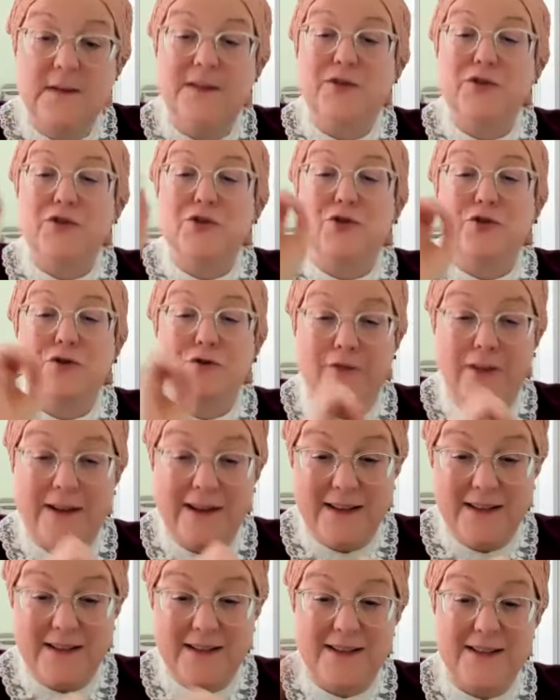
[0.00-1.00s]

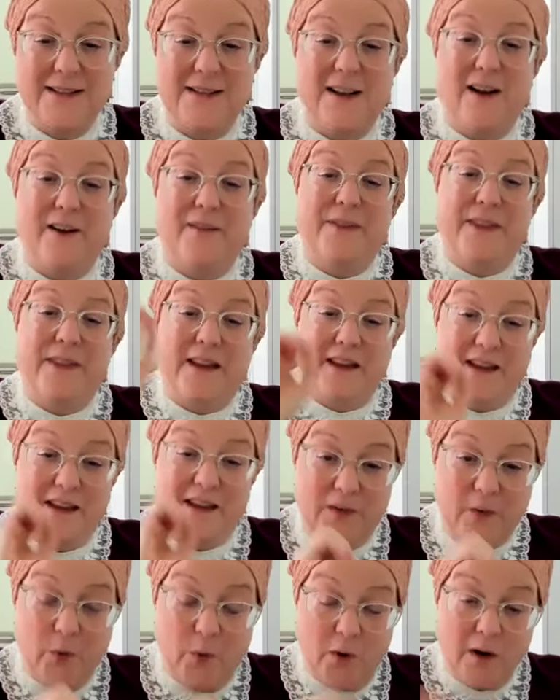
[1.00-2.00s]
strings of the
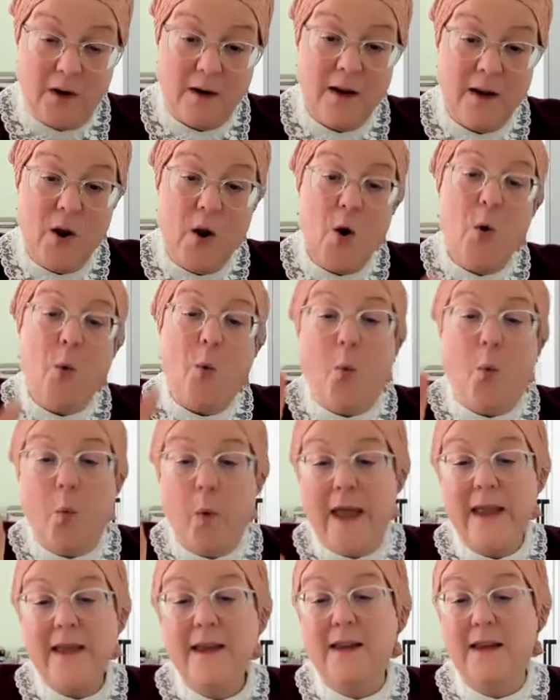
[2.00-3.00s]
kinnor,
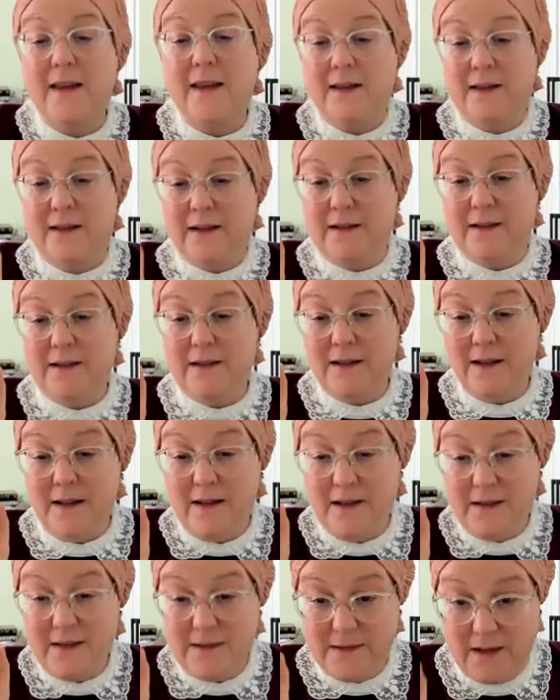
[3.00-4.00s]
waking
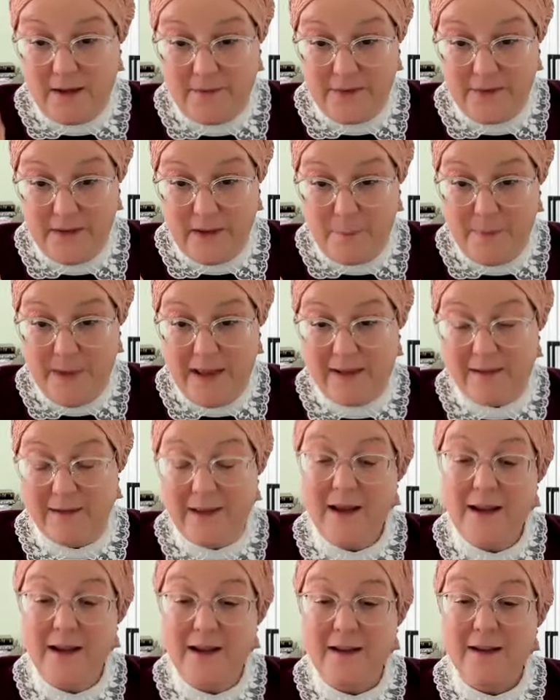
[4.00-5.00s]
David
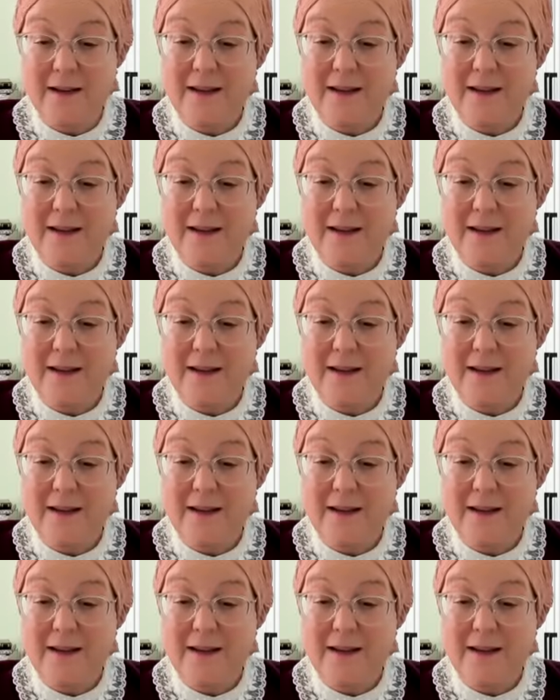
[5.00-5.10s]
HaMelech.